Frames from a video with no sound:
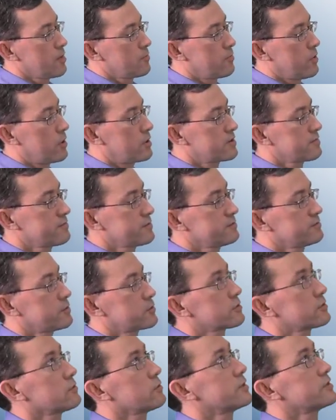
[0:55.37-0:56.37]
Part of the
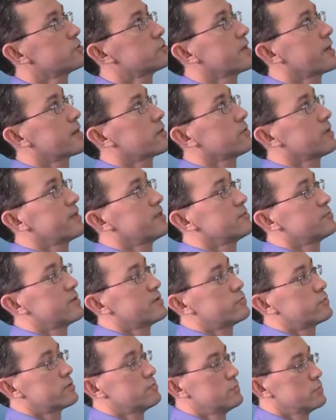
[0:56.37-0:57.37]
zircaloy channel has
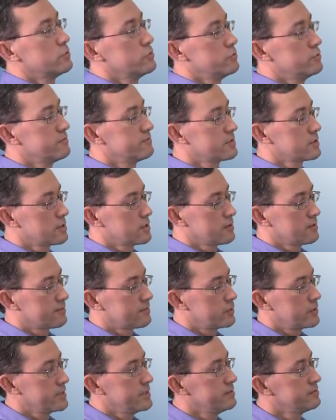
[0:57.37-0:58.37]
been removed
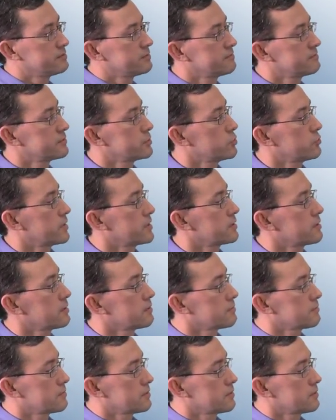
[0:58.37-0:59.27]
for ease of viewing